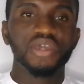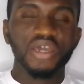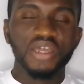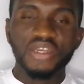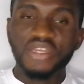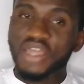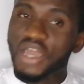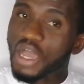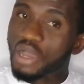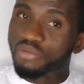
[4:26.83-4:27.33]

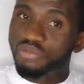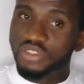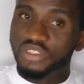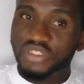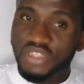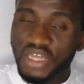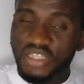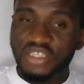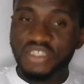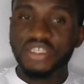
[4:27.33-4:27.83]

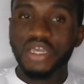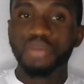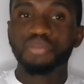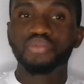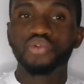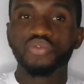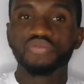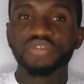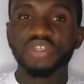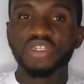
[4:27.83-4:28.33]
that is
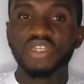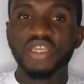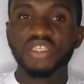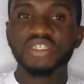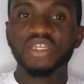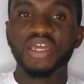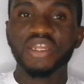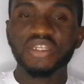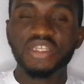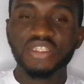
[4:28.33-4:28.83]
approved in
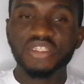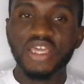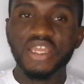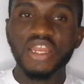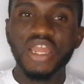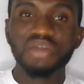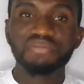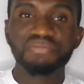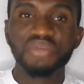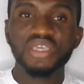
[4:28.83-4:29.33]
Nigeria, the
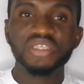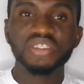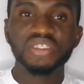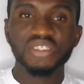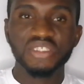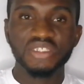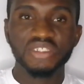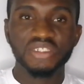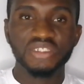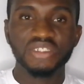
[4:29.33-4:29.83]
Tela maize
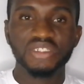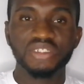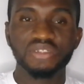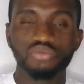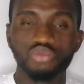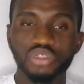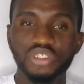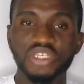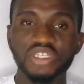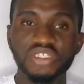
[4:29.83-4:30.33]
seed,
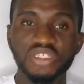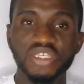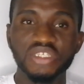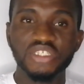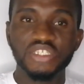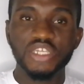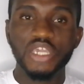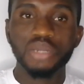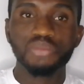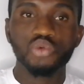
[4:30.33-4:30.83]
which is the
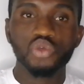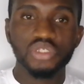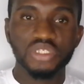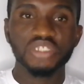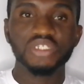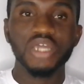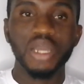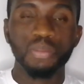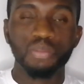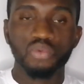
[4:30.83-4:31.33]
GMO
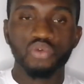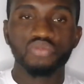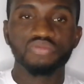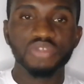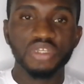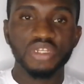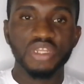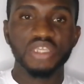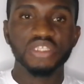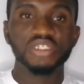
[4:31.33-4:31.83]
seed approved
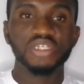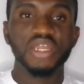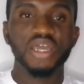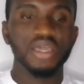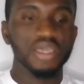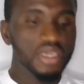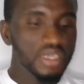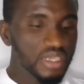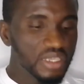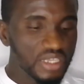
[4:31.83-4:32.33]
in Nigeria,
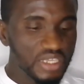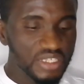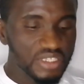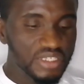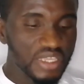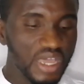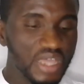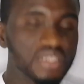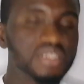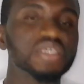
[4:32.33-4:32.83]
is
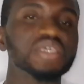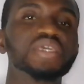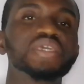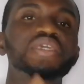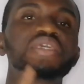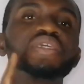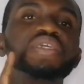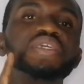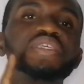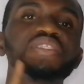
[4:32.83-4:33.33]
that
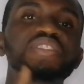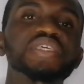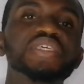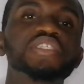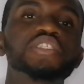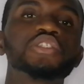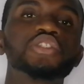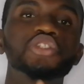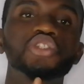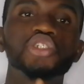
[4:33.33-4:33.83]
it
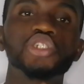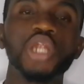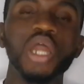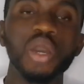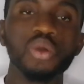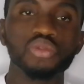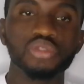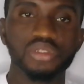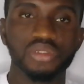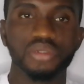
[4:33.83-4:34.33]
is
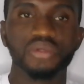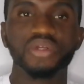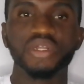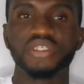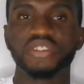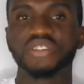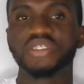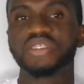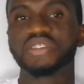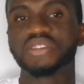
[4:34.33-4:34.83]
drought
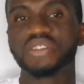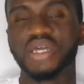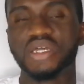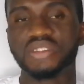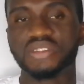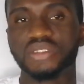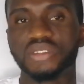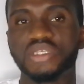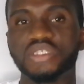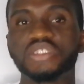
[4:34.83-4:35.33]

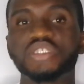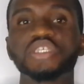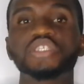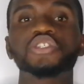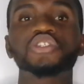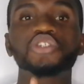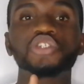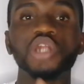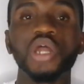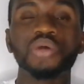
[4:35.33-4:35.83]
resistant. It is
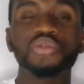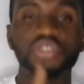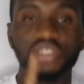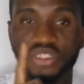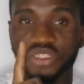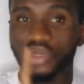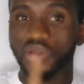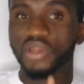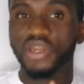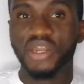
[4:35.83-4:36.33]
drought
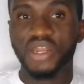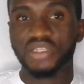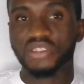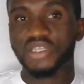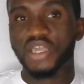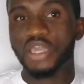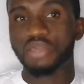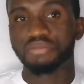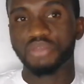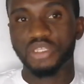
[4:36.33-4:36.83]
tolerant,
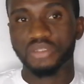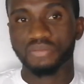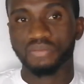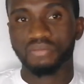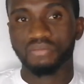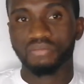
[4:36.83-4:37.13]
I mean,